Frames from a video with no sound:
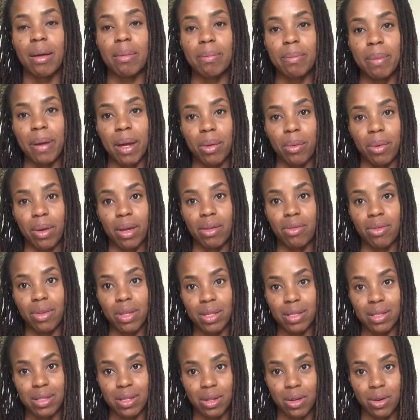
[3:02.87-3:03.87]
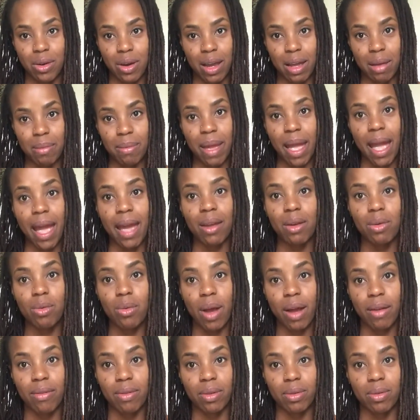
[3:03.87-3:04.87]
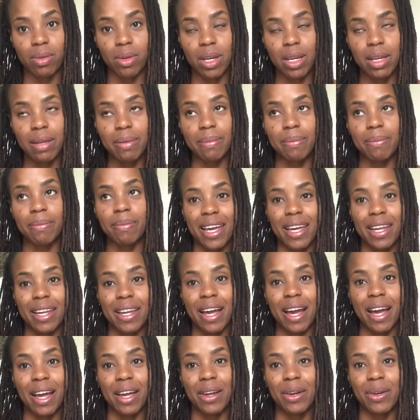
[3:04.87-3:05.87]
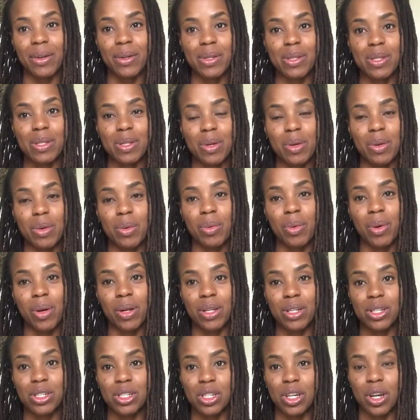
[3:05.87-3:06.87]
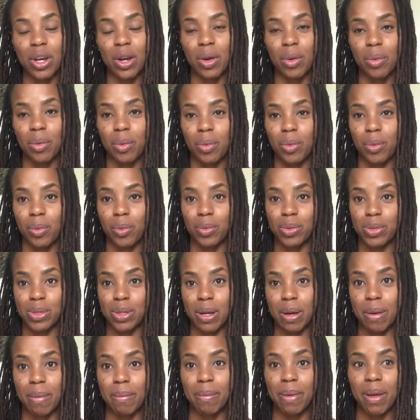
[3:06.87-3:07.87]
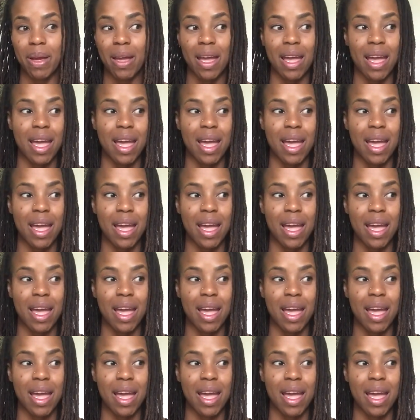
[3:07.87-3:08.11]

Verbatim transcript: by way of Instagram and Ravelry. And I also want to share some